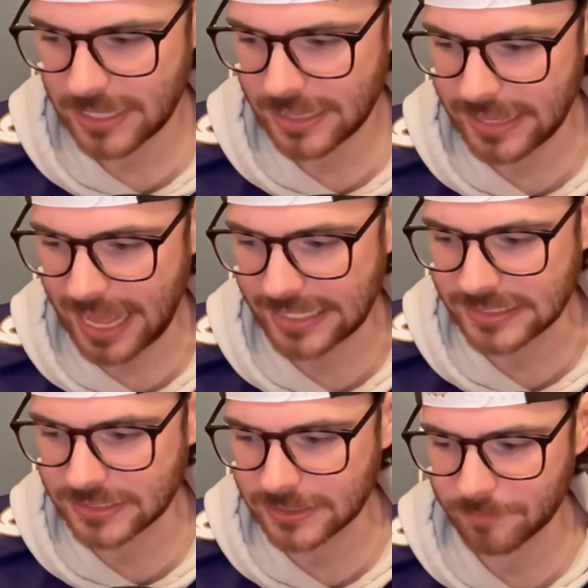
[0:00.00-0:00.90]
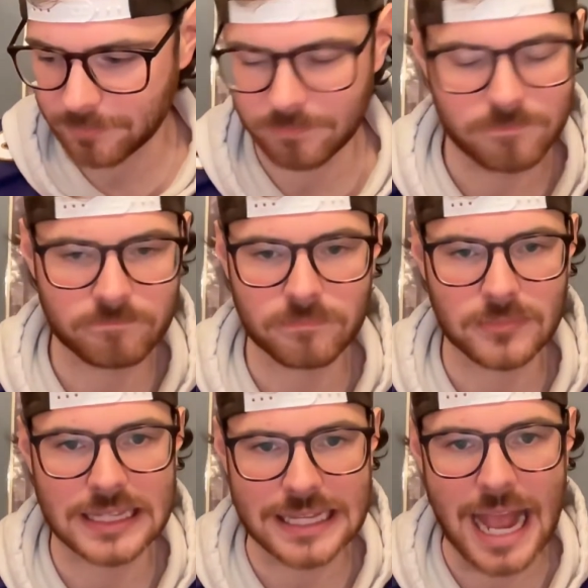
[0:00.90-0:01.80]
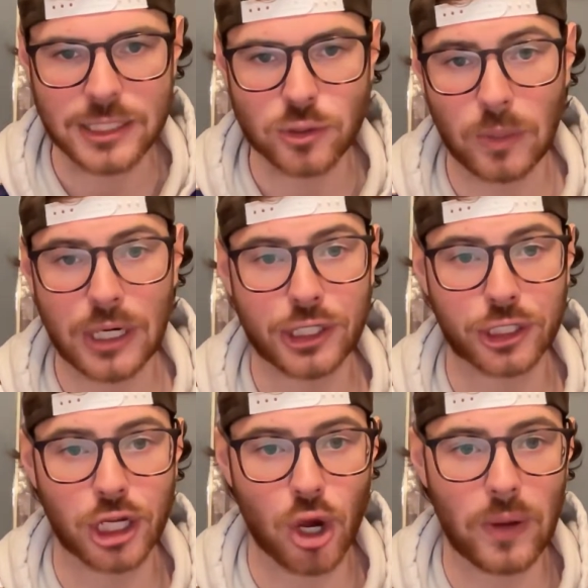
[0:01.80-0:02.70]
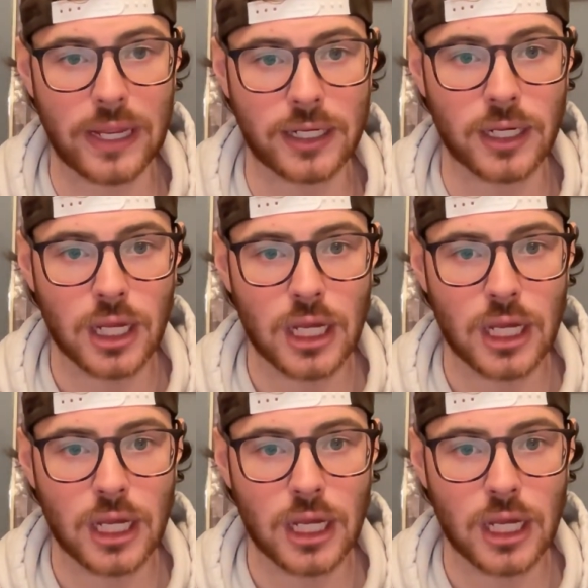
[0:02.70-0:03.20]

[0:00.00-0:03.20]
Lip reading: That's where you're going